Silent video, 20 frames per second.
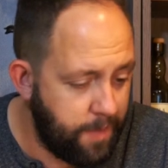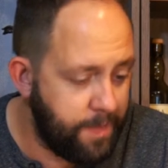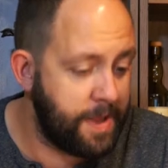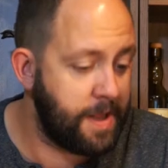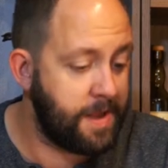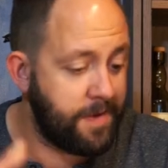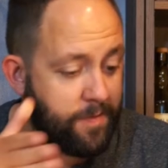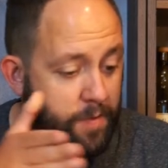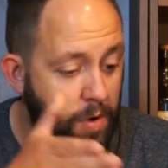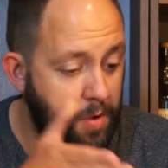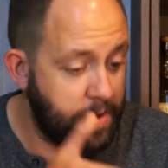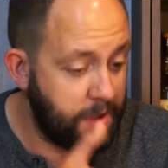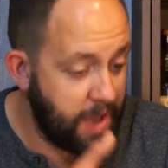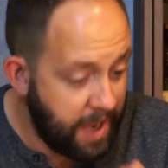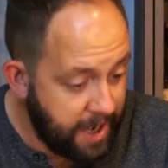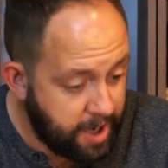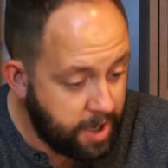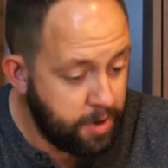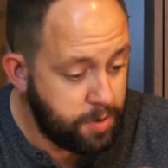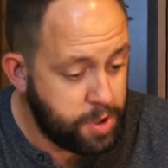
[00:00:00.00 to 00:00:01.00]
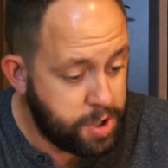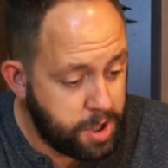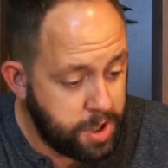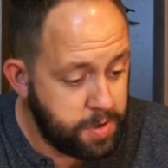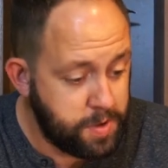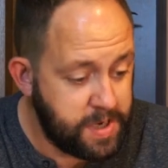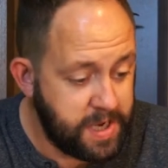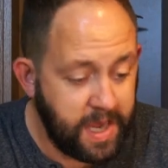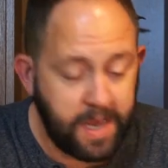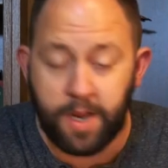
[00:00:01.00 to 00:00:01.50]
I mean, they've got the Echo
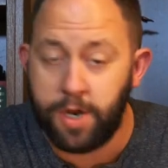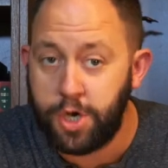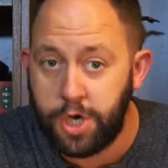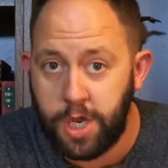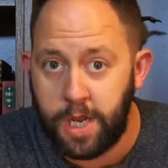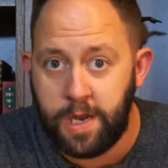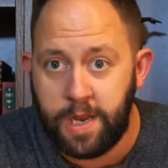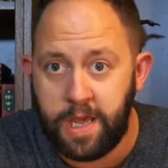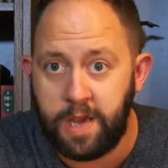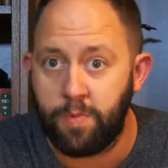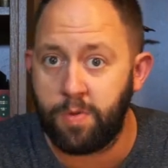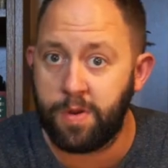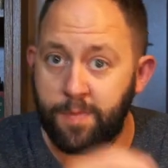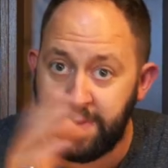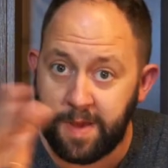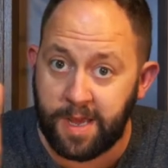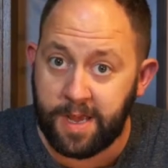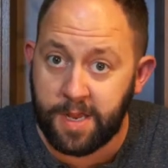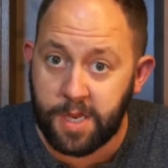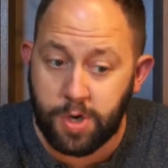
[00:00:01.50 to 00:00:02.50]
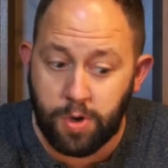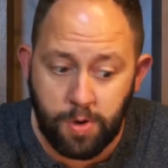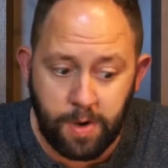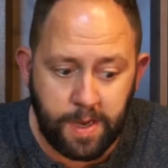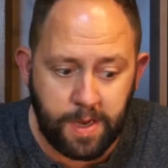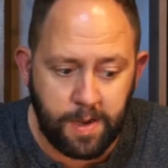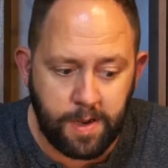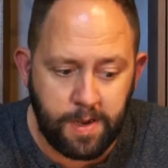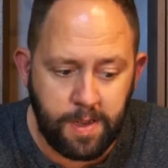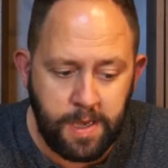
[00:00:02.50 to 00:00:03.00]
Show 2nd Gen here with a bigger
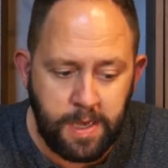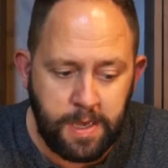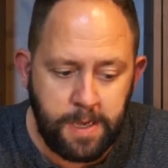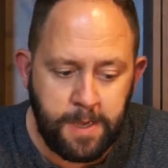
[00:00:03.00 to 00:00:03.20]
screen.